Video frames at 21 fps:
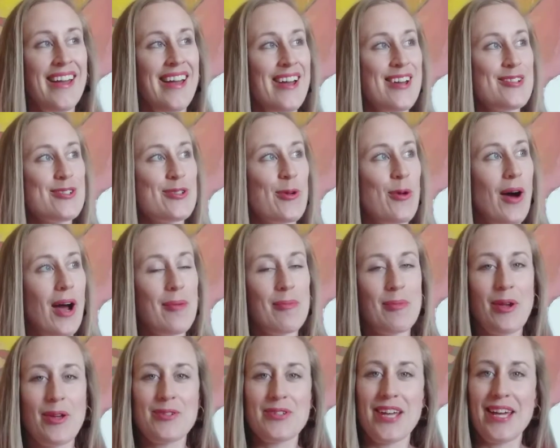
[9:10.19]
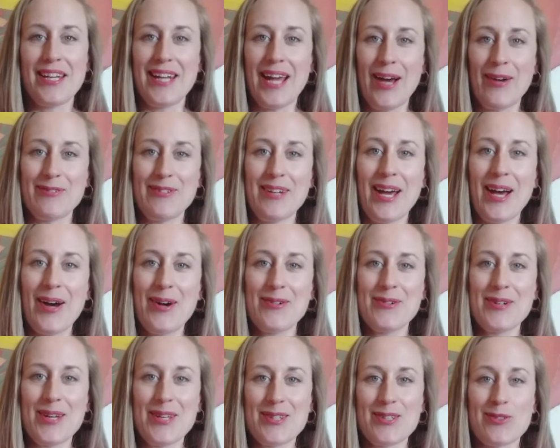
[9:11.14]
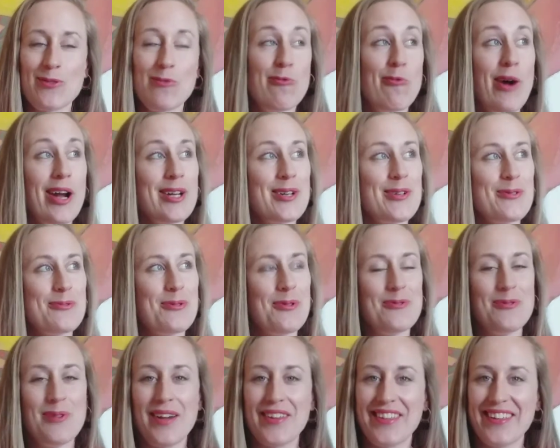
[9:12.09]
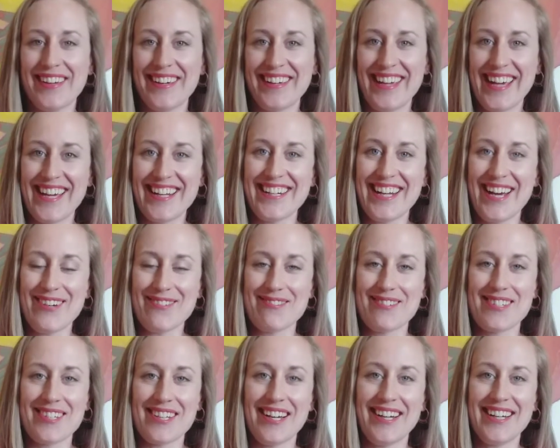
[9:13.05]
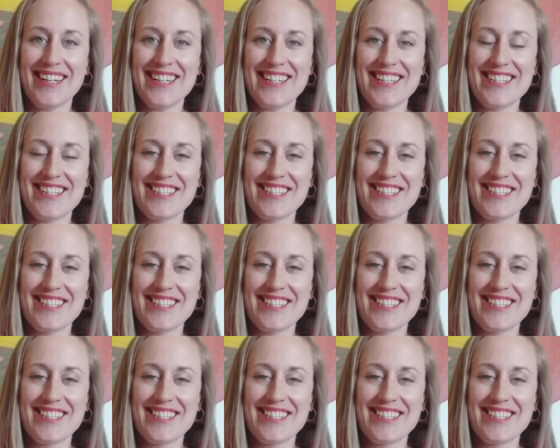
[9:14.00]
So I'm going to head out now. It's wonderful weather again outside,